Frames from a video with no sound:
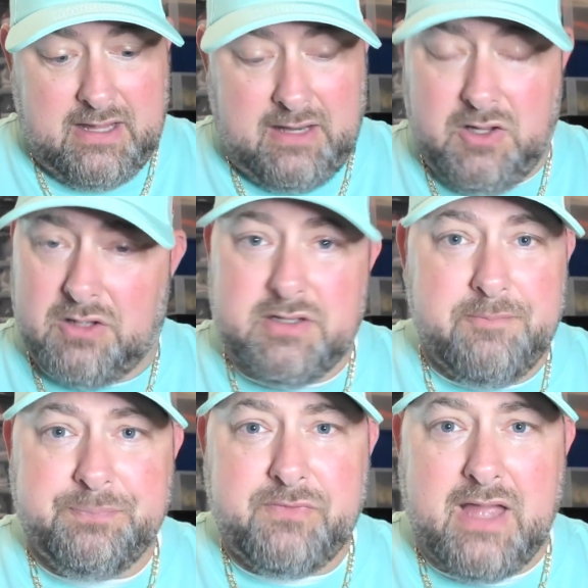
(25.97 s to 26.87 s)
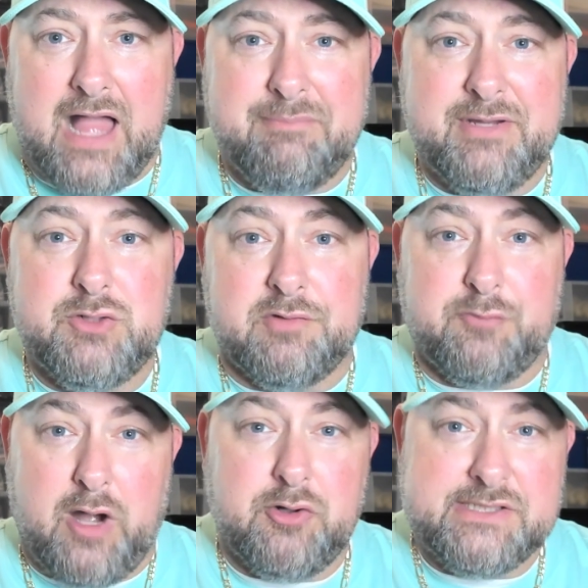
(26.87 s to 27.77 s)
Look, I've been doing
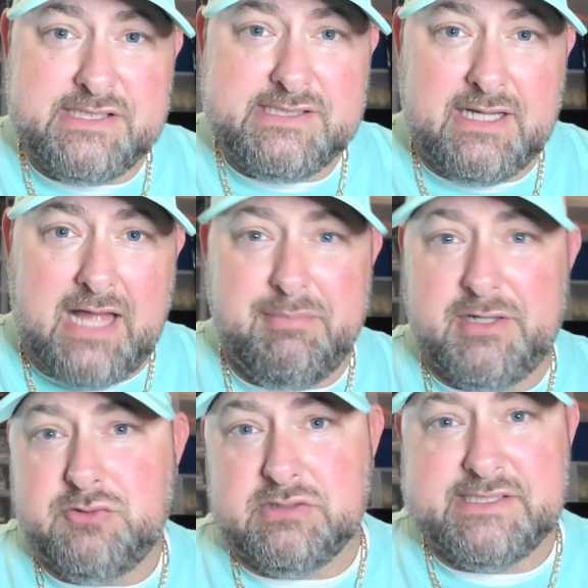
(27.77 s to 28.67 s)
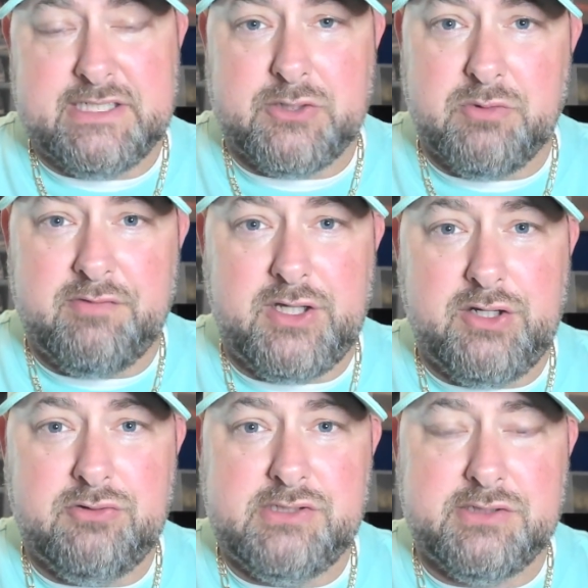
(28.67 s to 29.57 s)
fragrances. I've been doing sneaker
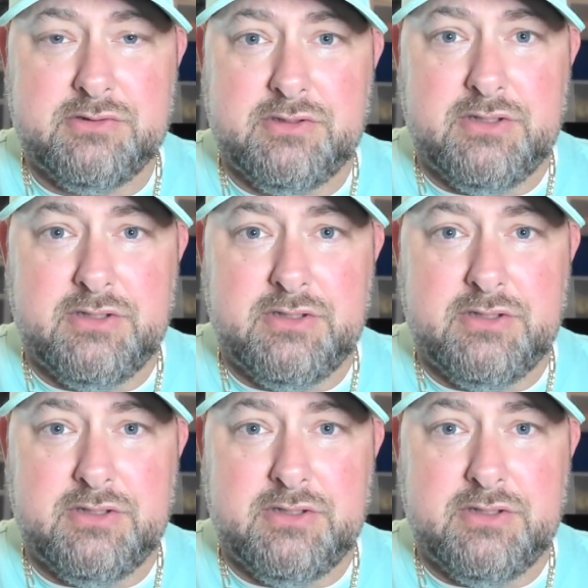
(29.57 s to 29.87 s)
reviews.